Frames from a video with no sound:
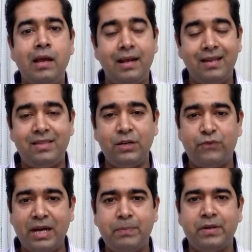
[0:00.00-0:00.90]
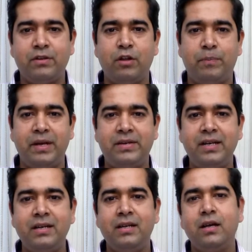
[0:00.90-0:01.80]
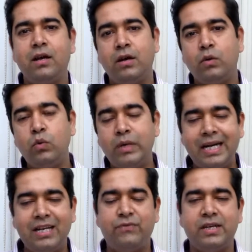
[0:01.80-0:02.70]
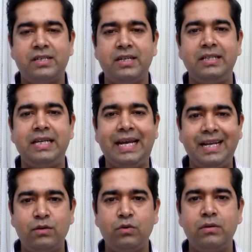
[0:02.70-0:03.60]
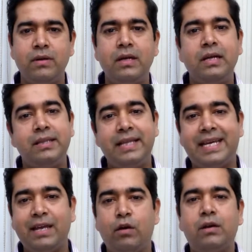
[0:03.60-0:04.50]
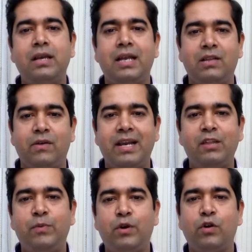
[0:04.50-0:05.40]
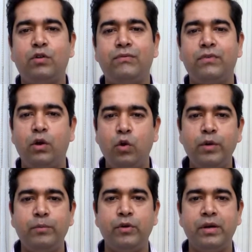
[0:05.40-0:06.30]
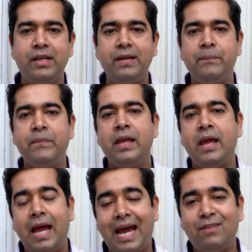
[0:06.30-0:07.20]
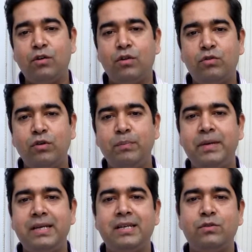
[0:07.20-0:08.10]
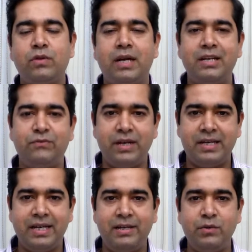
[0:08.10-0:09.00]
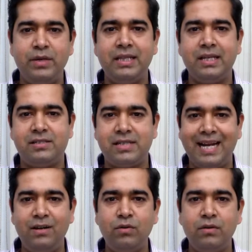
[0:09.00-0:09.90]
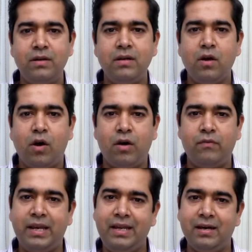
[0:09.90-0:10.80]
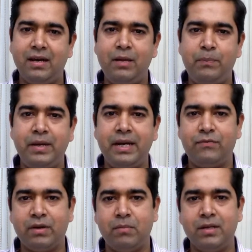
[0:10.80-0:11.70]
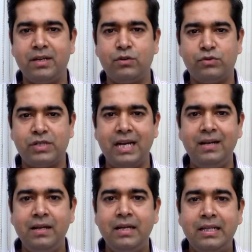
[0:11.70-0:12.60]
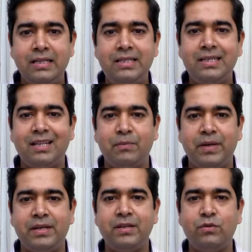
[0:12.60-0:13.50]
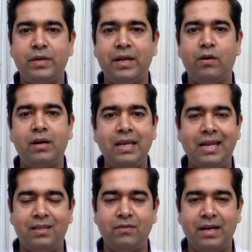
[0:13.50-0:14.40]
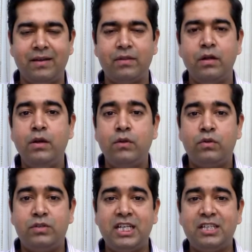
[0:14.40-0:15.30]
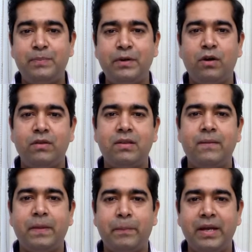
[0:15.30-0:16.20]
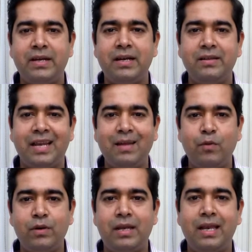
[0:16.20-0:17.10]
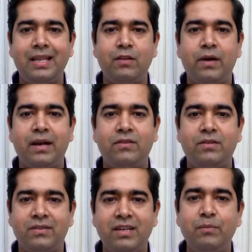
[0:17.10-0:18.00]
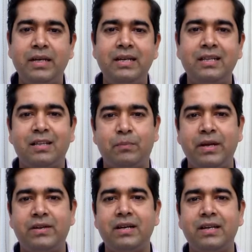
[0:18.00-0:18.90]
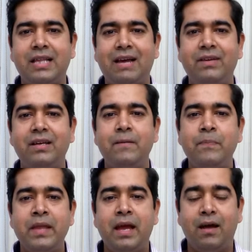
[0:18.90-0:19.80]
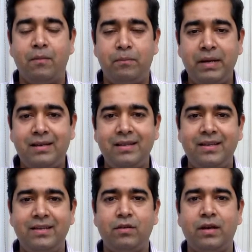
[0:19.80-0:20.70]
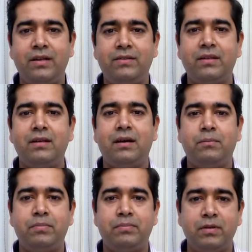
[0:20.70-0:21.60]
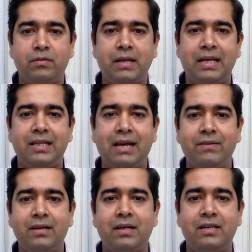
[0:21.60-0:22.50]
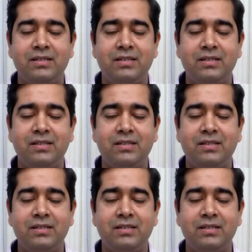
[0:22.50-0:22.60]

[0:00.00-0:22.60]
Less than 5% of the patient who get infection in the adulthood, they cannot clear the virus because of low immunity. As also patients who get infected during their childhood or very early period from mother to child, these are the patients who cannot clear the virus. So just because the patient is unable to clear the virus doesn't mean that the patient is having a big disease or is he's having a